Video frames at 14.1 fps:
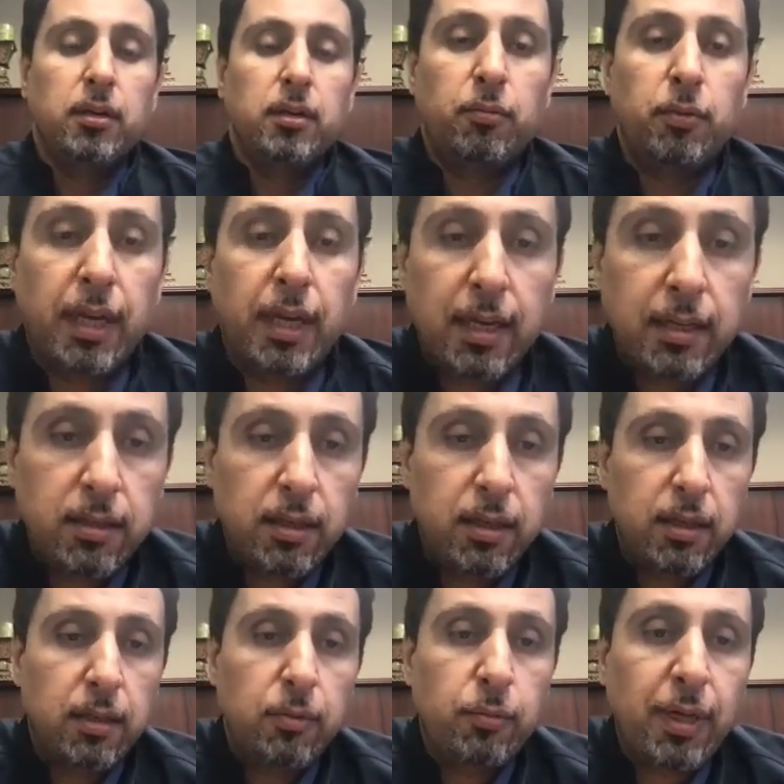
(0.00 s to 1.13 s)
we can
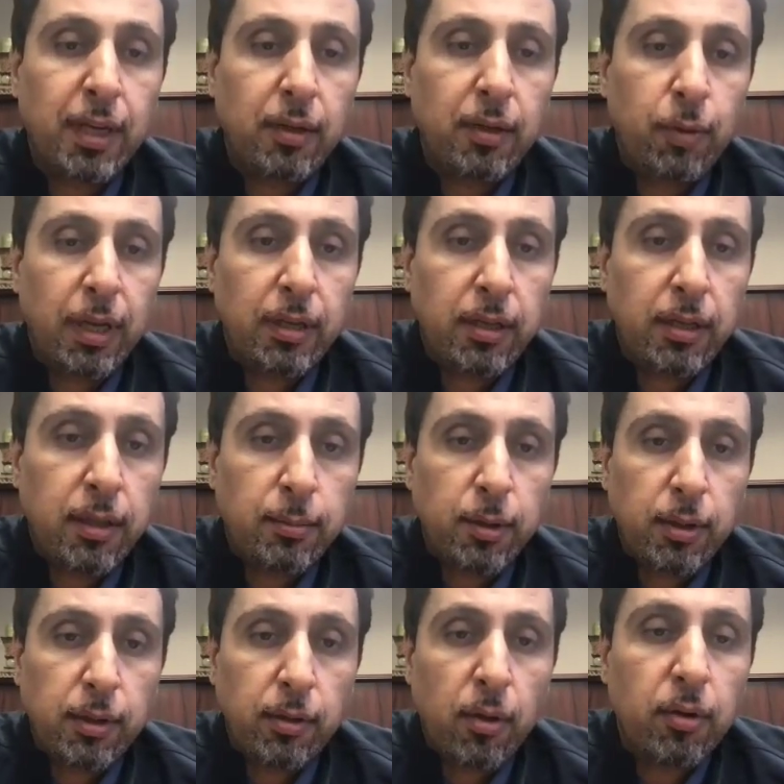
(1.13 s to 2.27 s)
we can wait a little
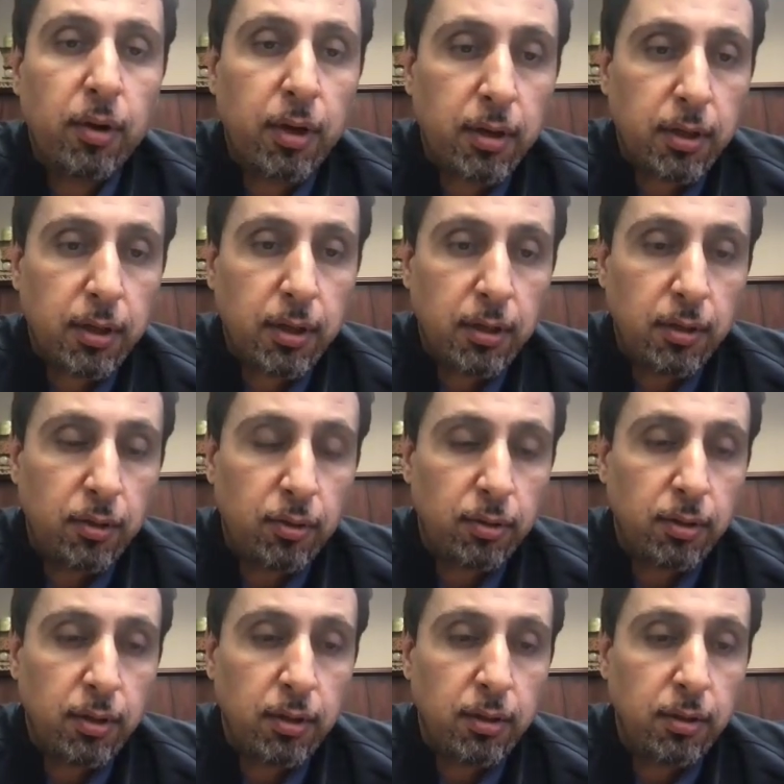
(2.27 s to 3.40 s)
bit longer in
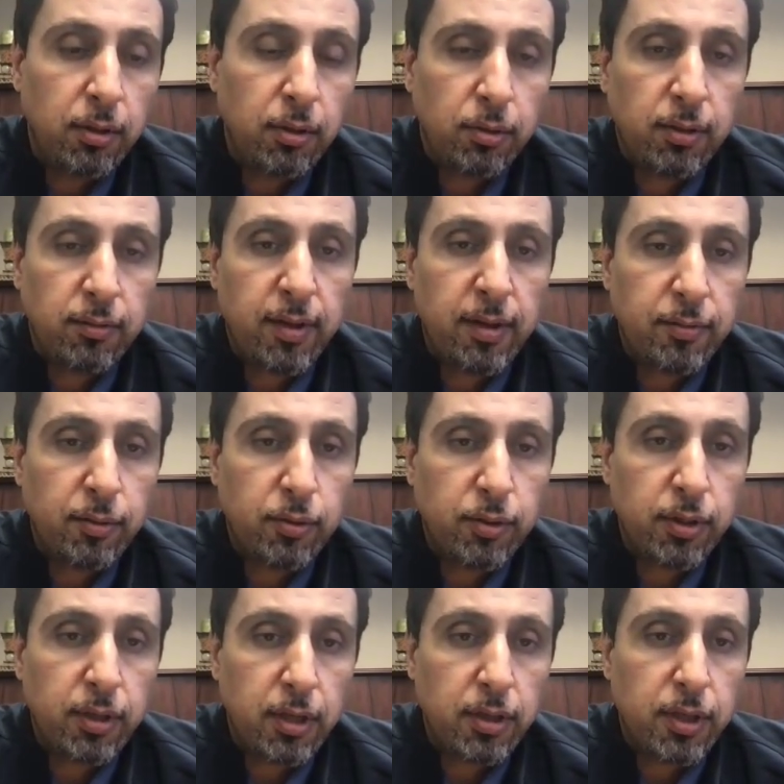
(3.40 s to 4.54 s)
aortic valve
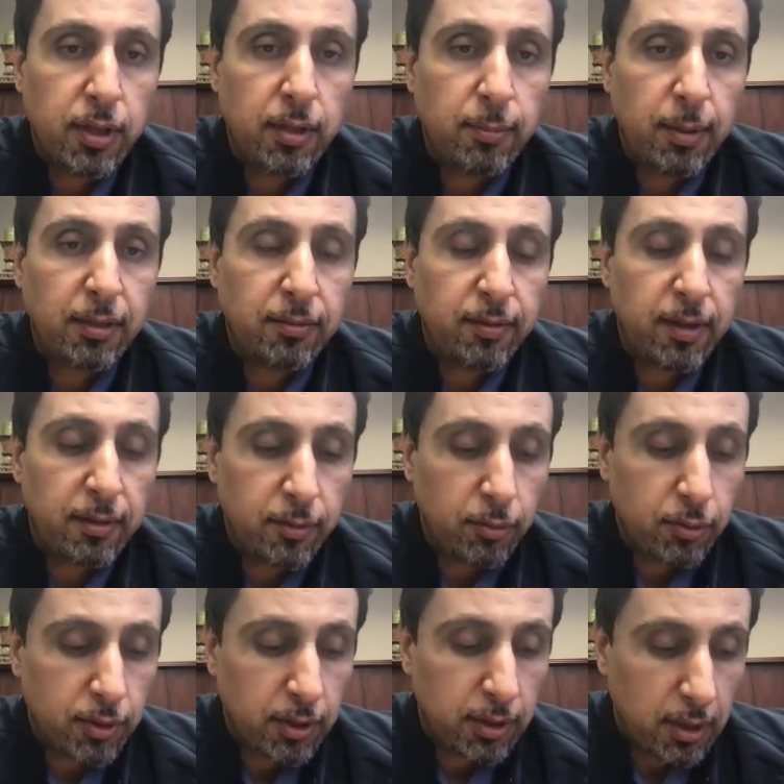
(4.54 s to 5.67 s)
regurgitation and mitral valve
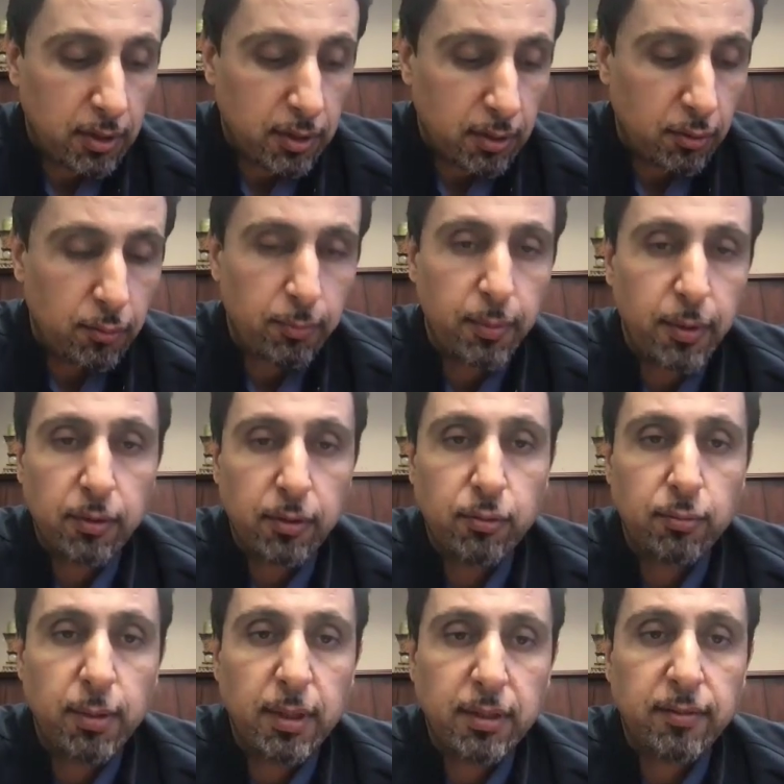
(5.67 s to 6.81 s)
regurgitation compared to
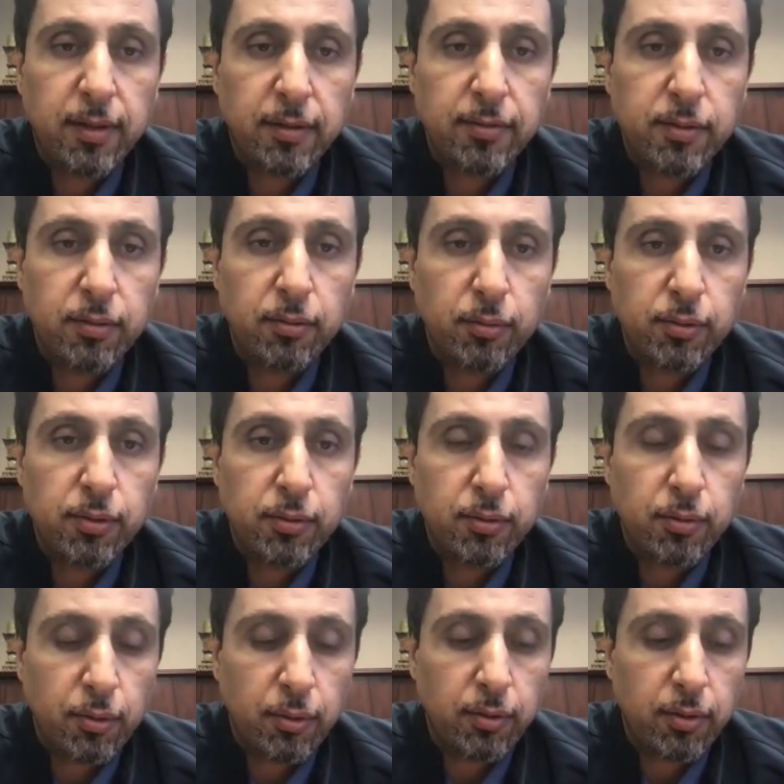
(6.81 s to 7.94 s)
mitral valve stenosis
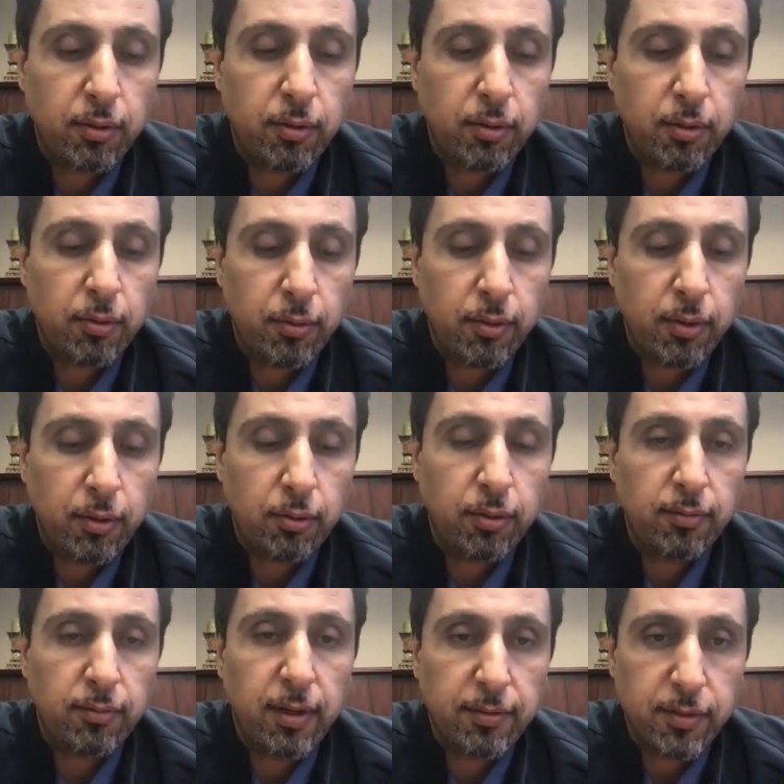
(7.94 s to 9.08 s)
or
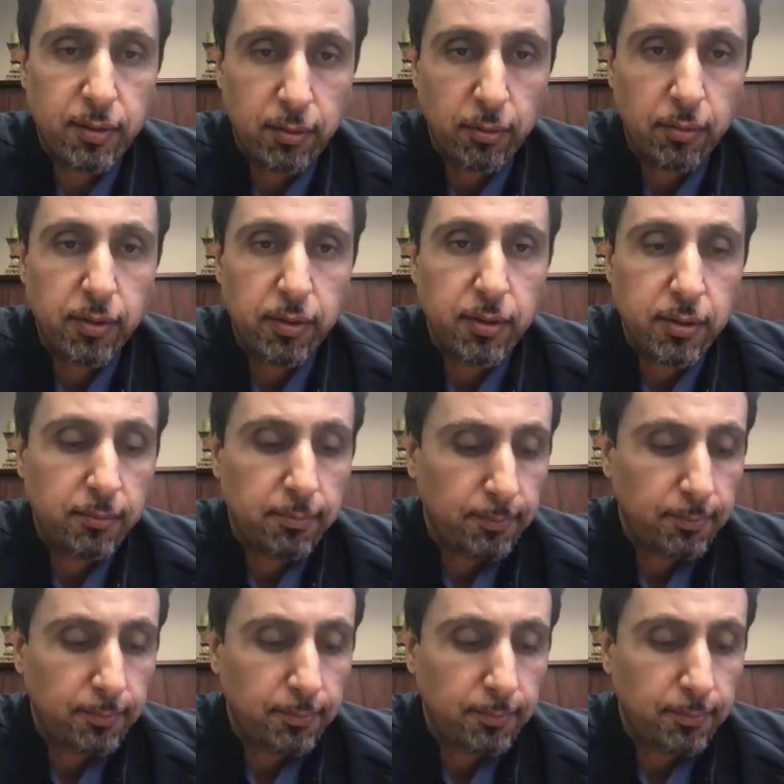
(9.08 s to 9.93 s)
aortic valve stenosis.